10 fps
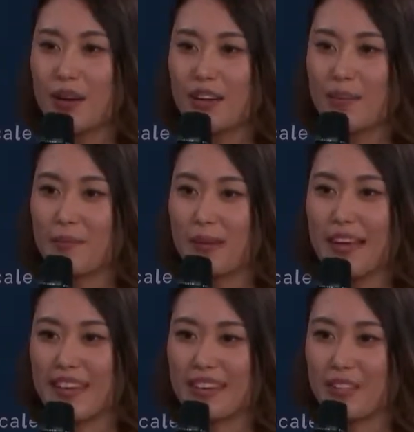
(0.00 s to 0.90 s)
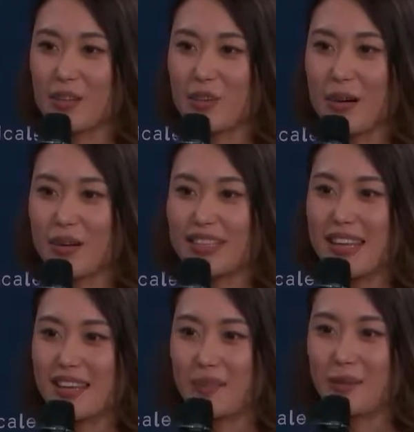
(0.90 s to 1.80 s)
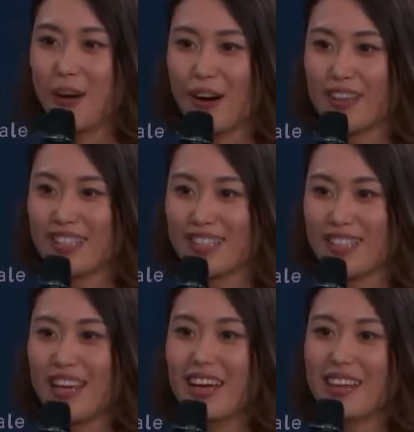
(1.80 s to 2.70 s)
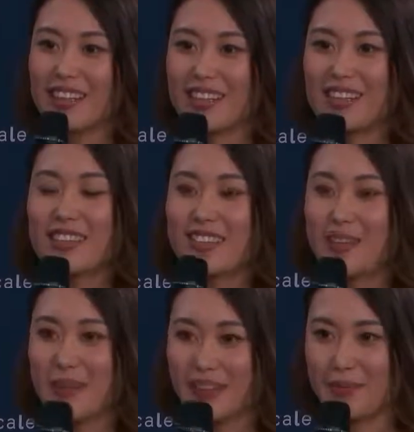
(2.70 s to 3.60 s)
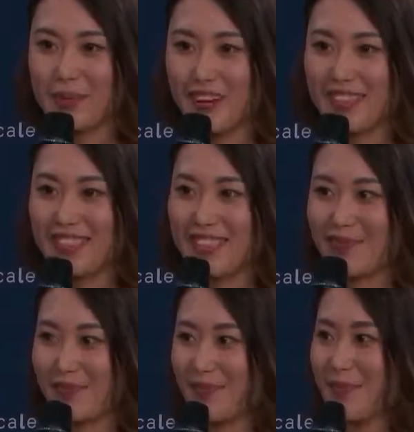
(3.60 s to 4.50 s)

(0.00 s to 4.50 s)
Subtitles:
Welcome back to our second part, the debate part.